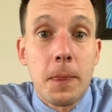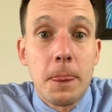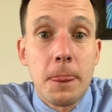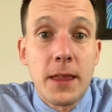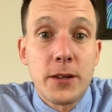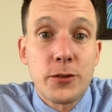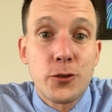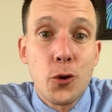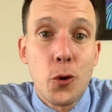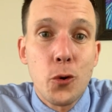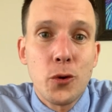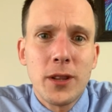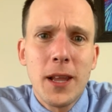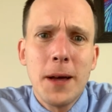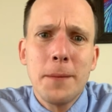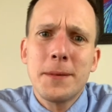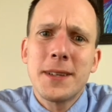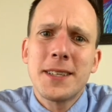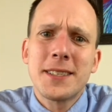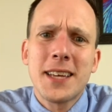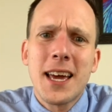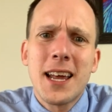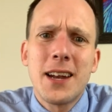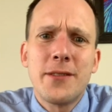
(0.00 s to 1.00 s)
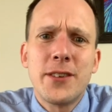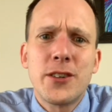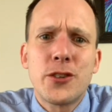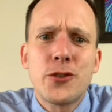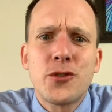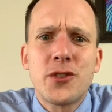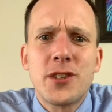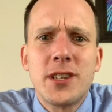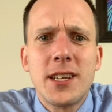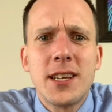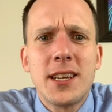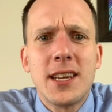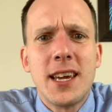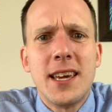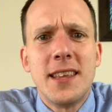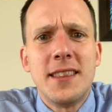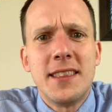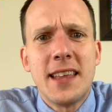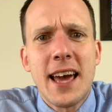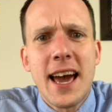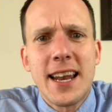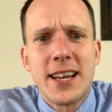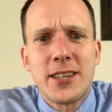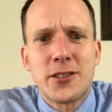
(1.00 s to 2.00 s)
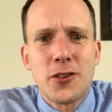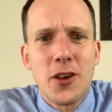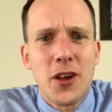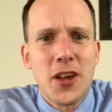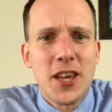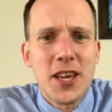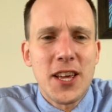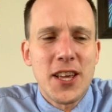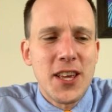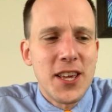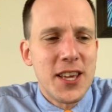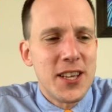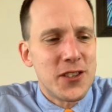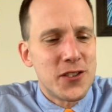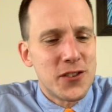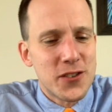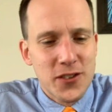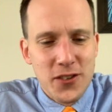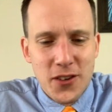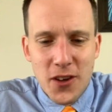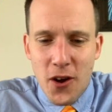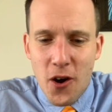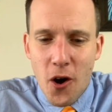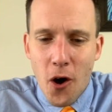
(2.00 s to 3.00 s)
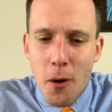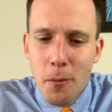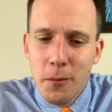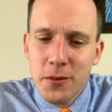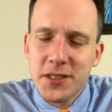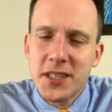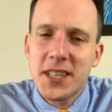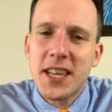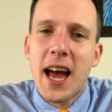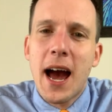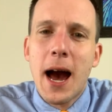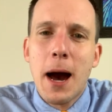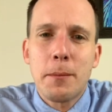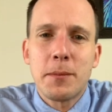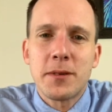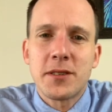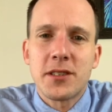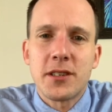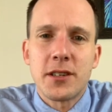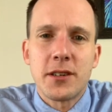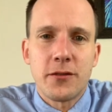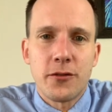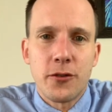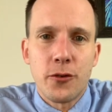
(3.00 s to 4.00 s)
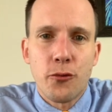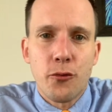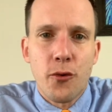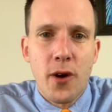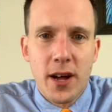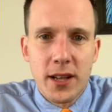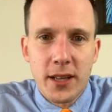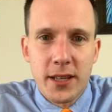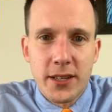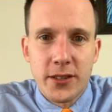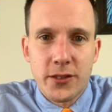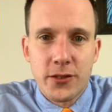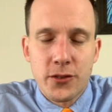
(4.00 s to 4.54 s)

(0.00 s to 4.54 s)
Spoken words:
So leptin's kind of interesting in that it's almost the opposite of ghrelin.